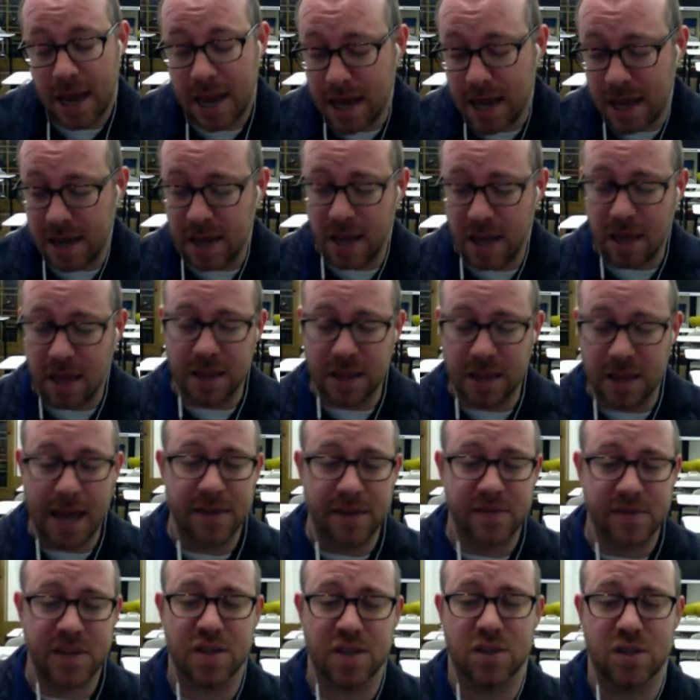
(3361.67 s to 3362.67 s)
a lot
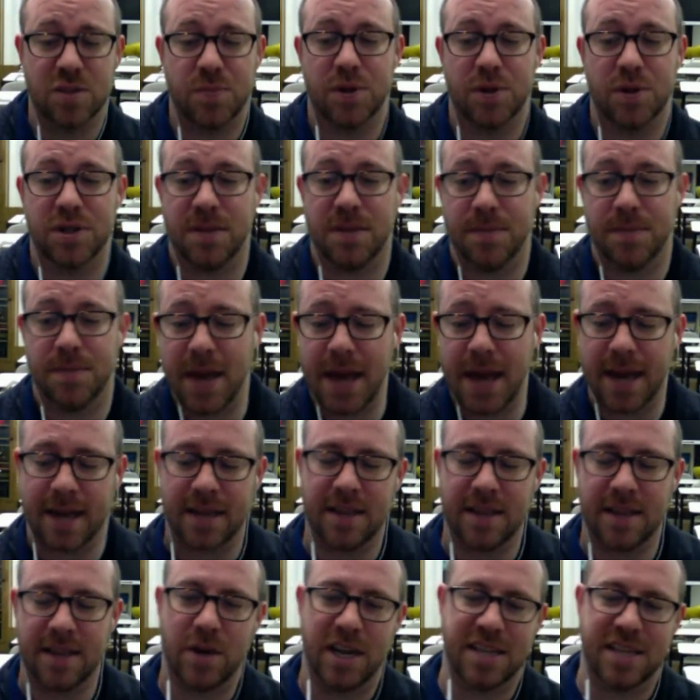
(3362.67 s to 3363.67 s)
of teachers are pushing back, and
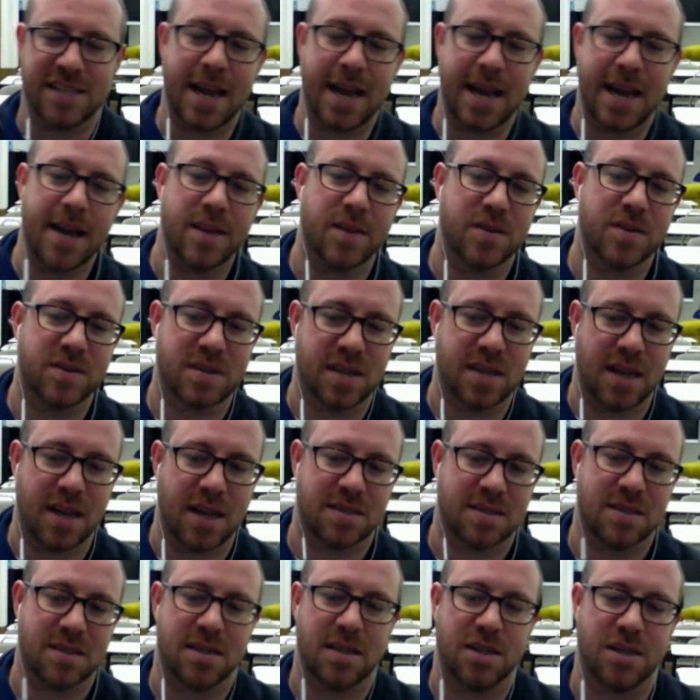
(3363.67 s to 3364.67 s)
they want to tie those
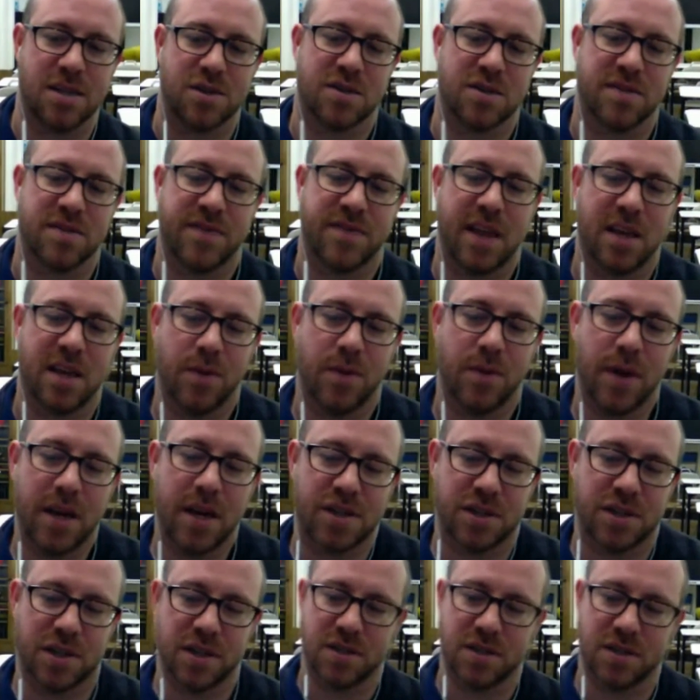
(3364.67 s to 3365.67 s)
tests to teachers'
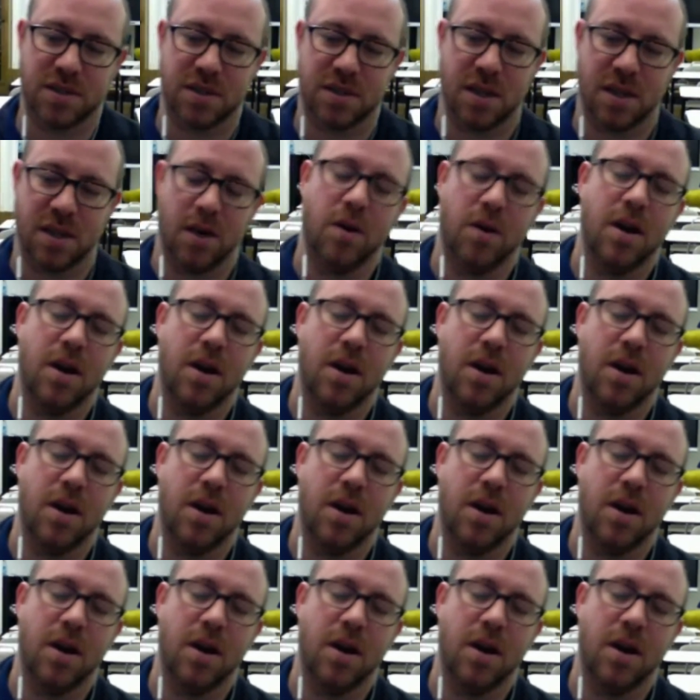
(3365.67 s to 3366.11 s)
evaluation. So